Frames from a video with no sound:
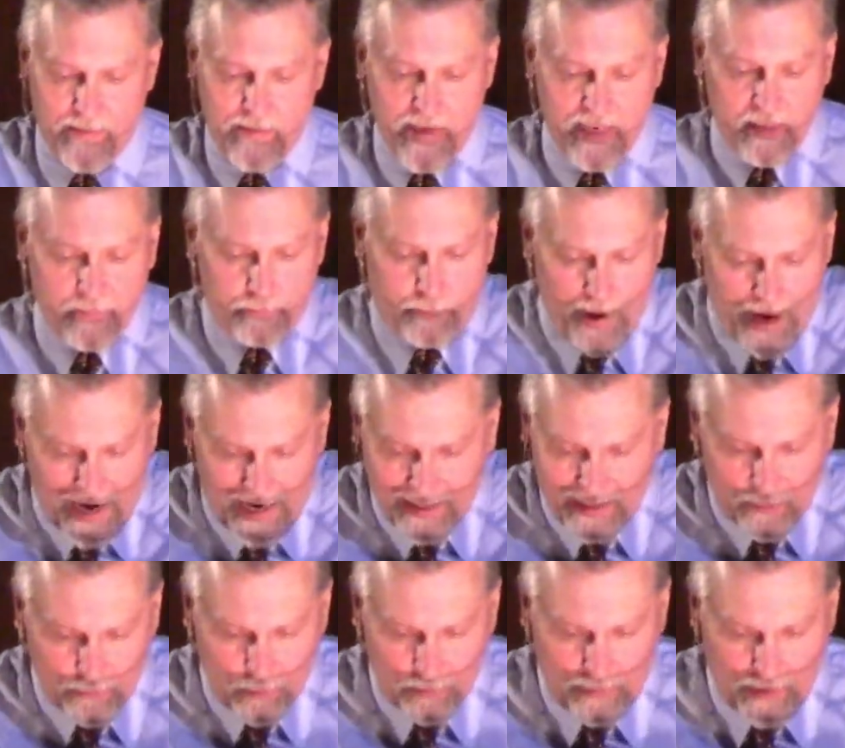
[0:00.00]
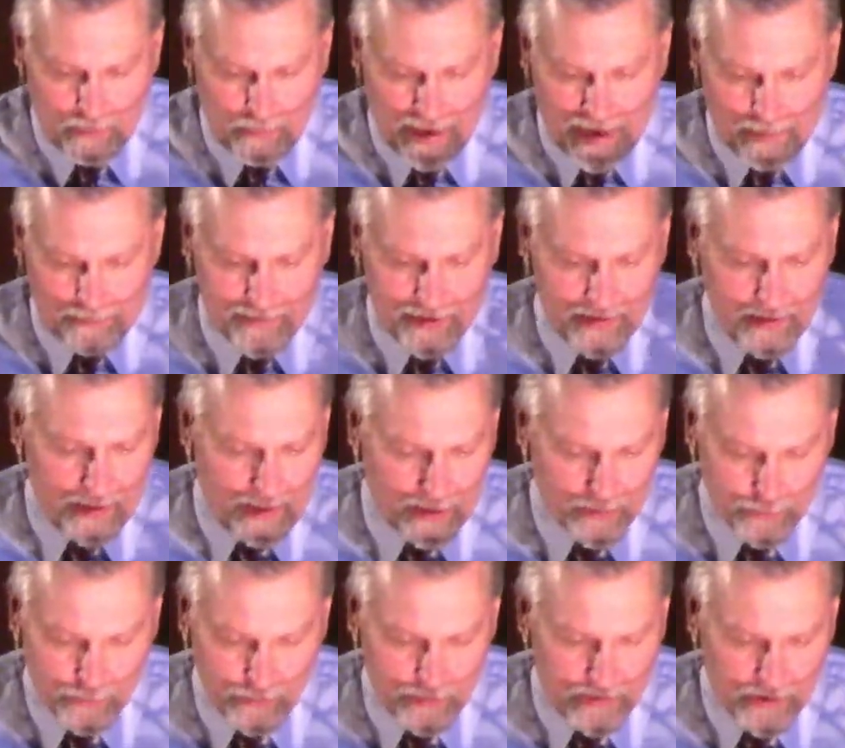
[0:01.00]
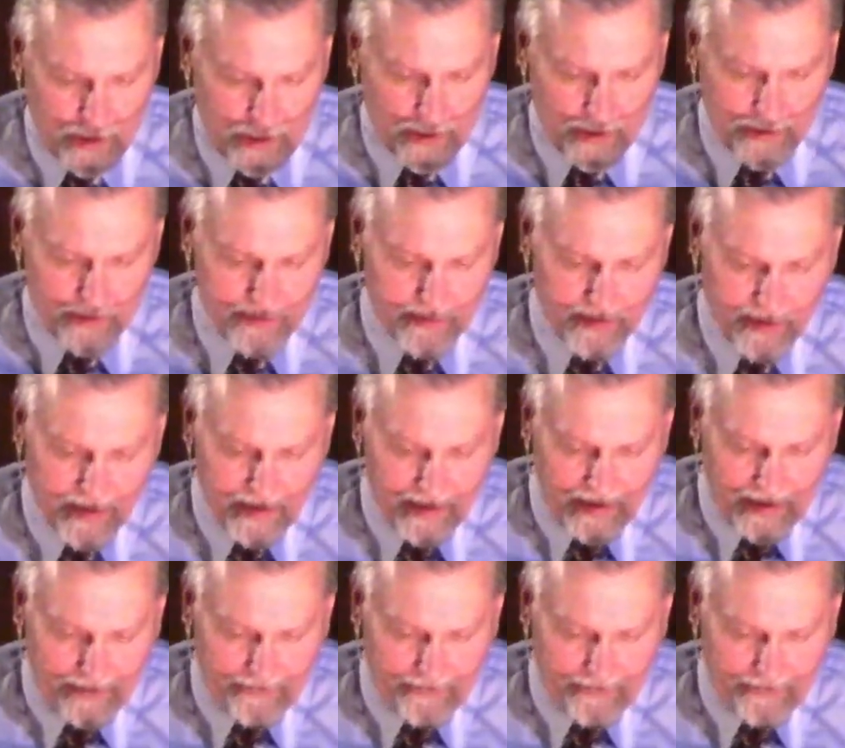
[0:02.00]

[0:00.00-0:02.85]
His body would be wrapped in 100 yards of